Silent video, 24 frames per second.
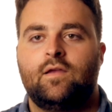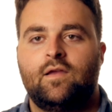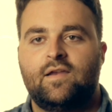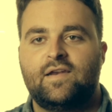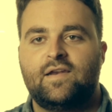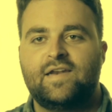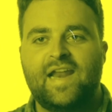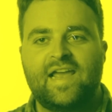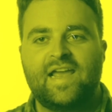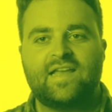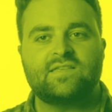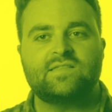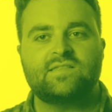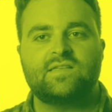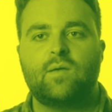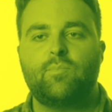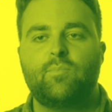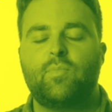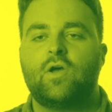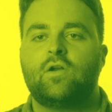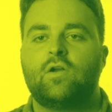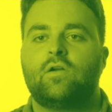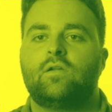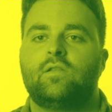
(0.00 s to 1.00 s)
Next
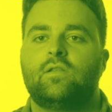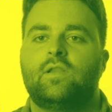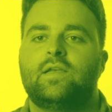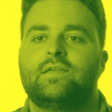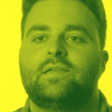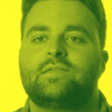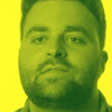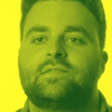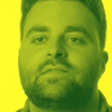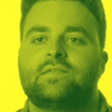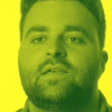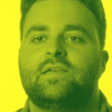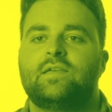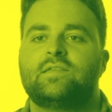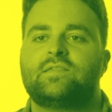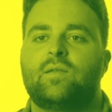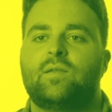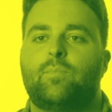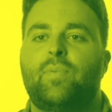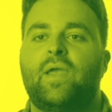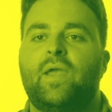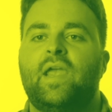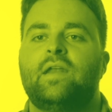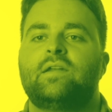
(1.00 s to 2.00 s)
up on our list is
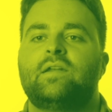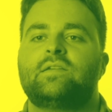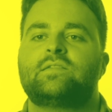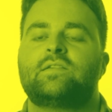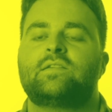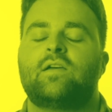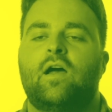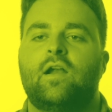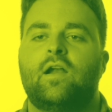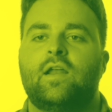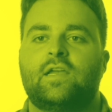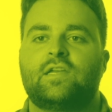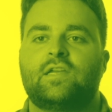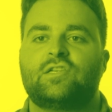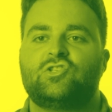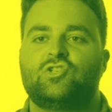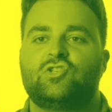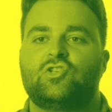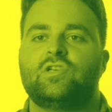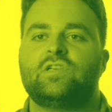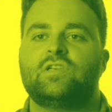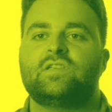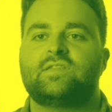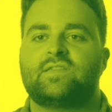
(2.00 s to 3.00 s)
the Panasonic
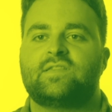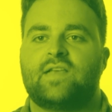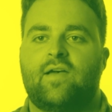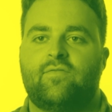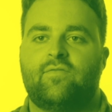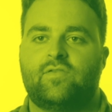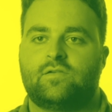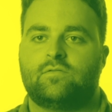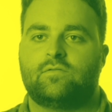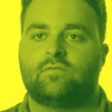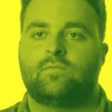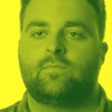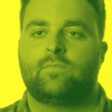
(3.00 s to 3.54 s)
G7.